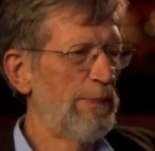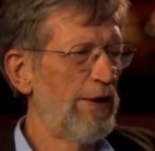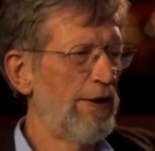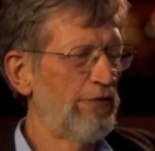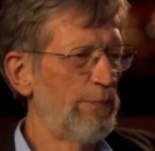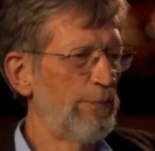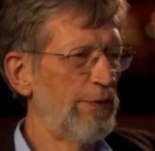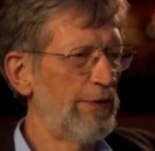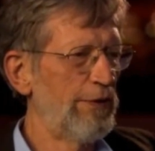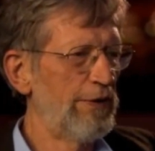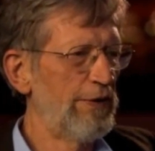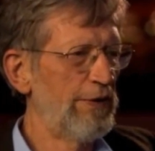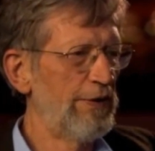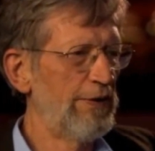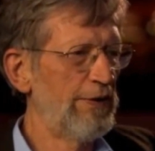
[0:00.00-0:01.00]

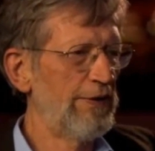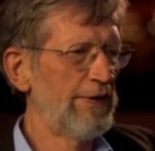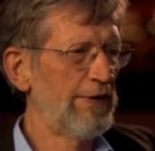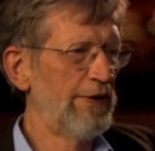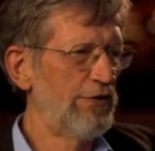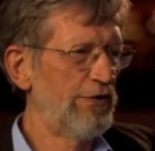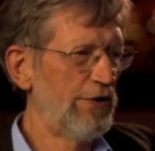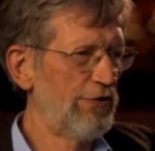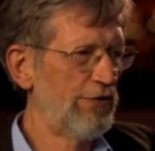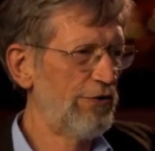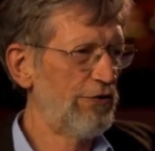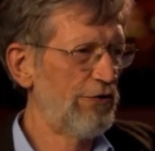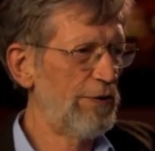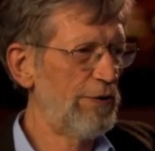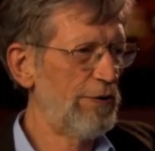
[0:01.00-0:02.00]
possibility,
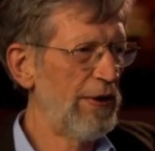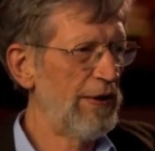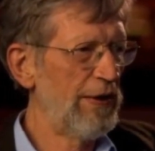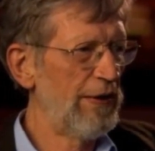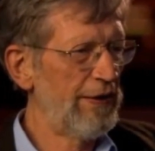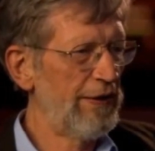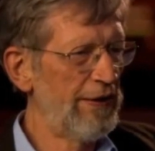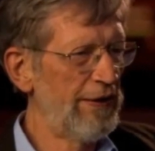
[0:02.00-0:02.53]
contingency,